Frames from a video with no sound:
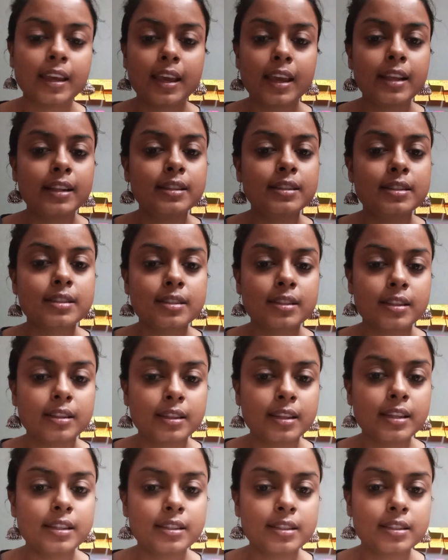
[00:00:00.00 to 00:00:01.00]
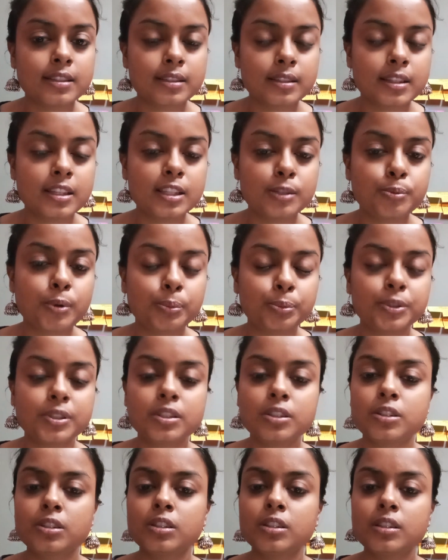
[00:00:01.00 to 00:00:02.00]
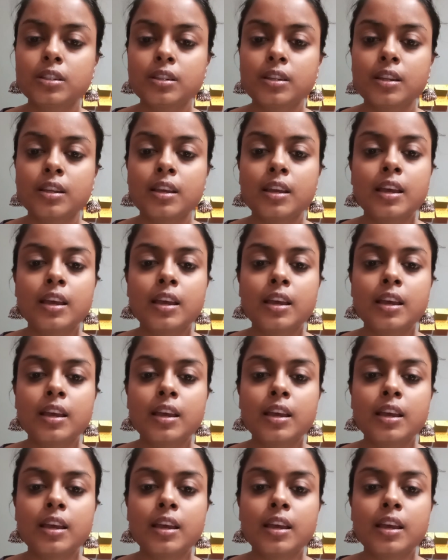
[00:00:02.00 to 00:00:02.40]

it's this proposition